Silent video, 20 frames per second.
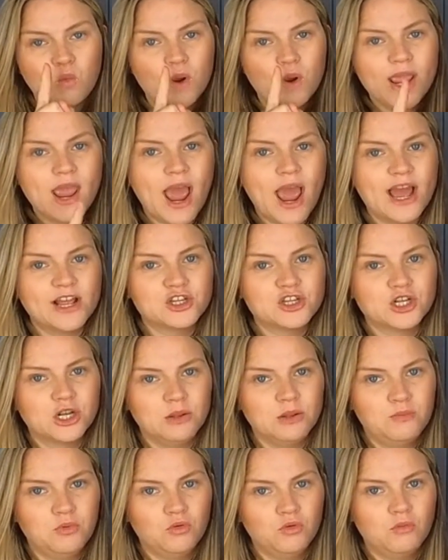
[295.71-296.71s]
We
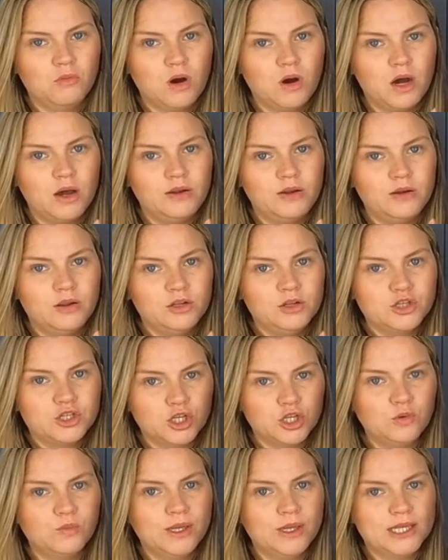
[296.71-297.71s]
actually bought one
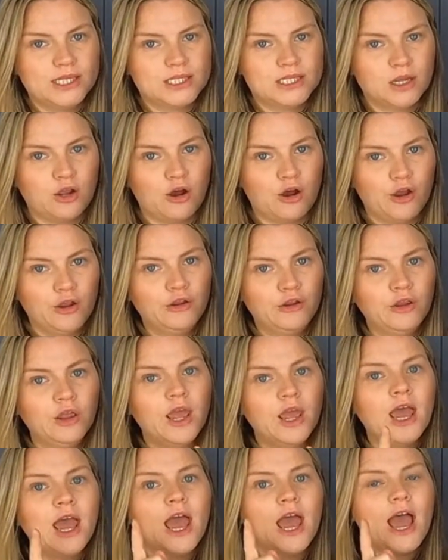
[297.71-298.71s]
2 weeks ago
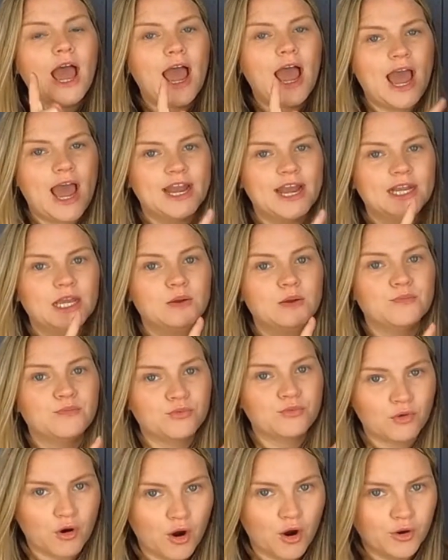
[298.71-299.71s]
and
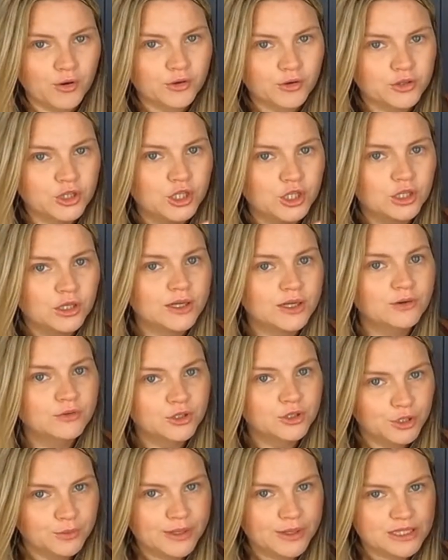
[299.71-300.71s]
it broke. The
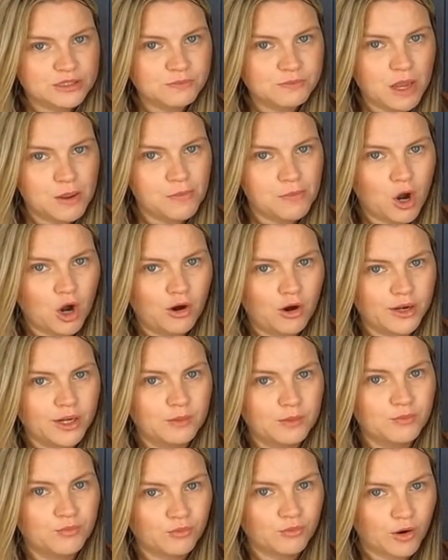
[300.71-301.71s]
little USB part on
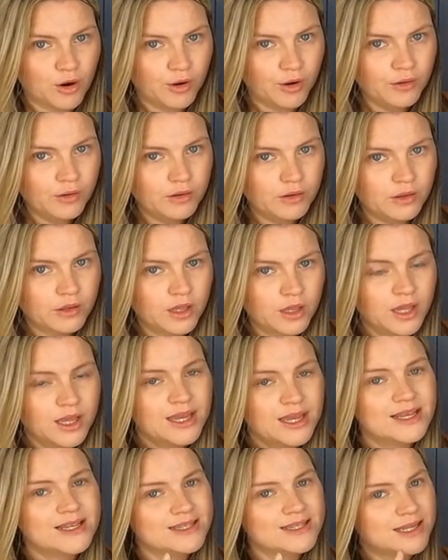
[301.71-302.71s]
it broke.
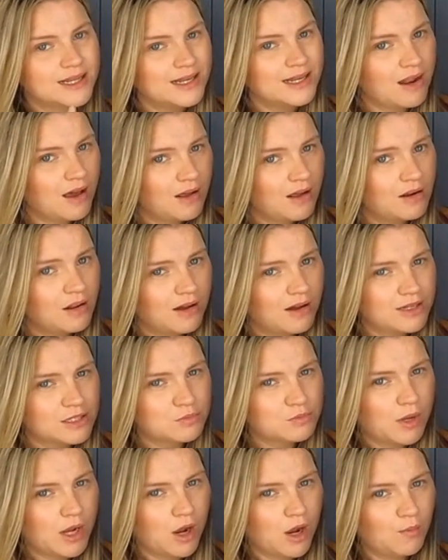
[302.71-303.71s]
So
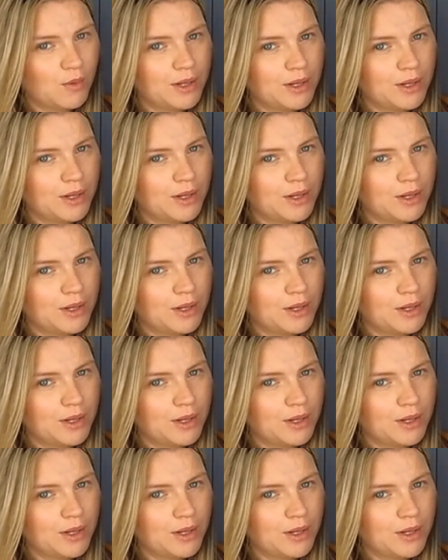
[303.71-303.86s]
last week I